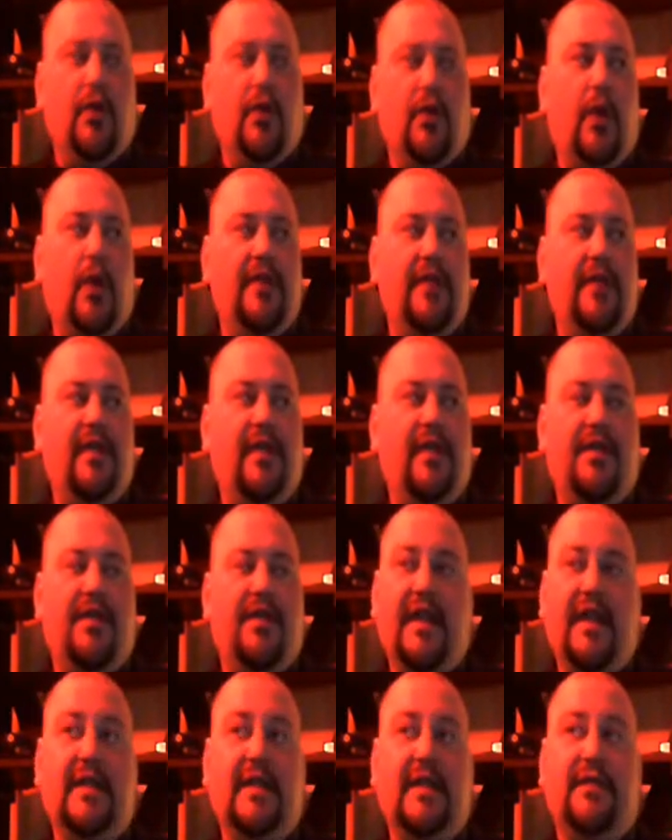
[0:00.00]
The one that
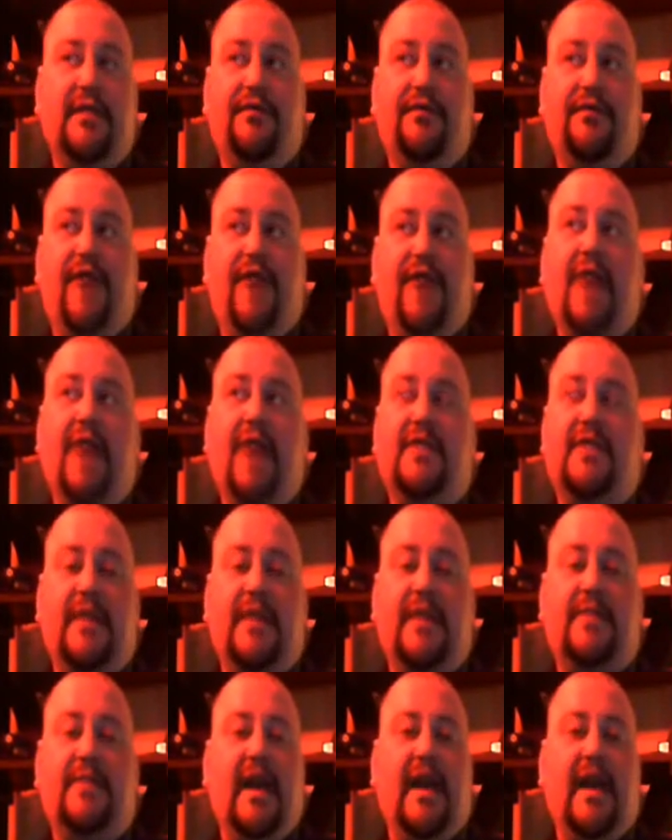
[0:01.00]
thinks 5
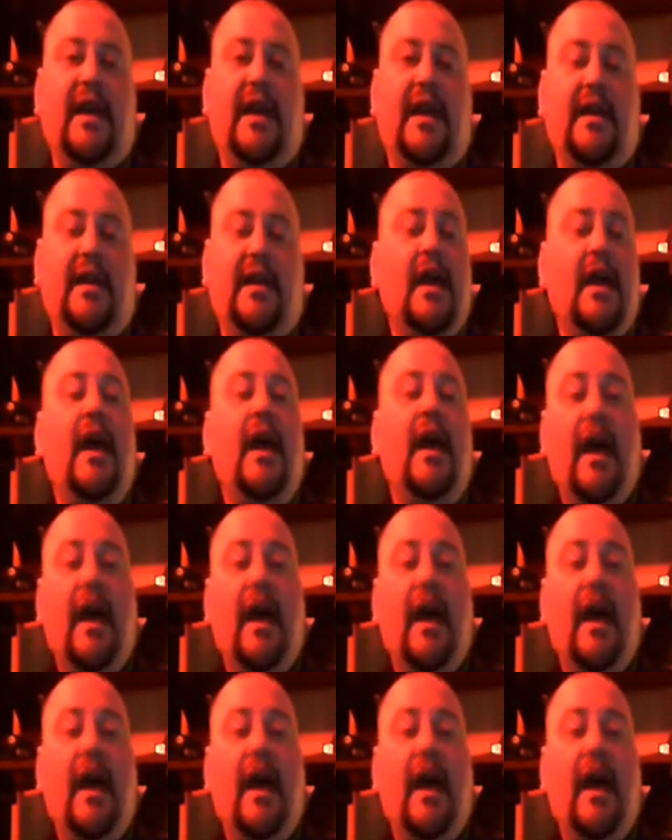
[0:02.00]
steps ahead